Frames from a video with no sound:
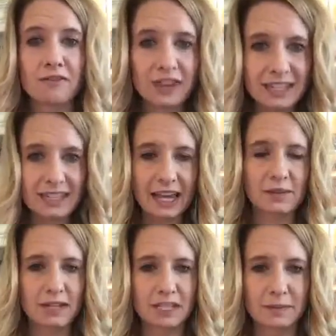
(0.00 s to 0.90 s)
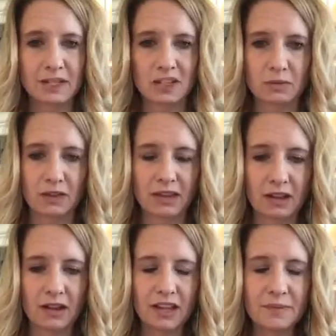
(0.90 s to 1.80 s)
fixate recipes is what they
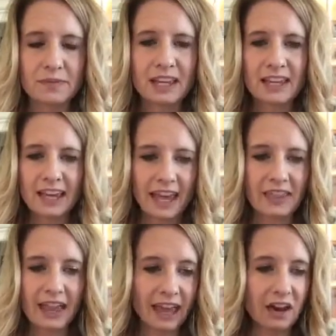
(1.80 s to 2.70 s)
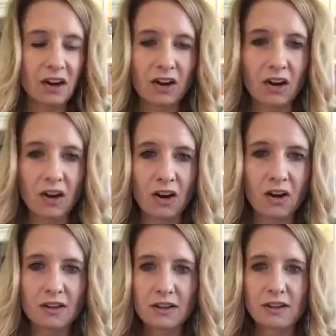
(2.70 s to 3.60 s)
call it, and they are
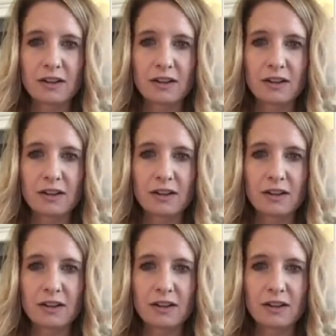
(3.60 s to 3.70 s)
all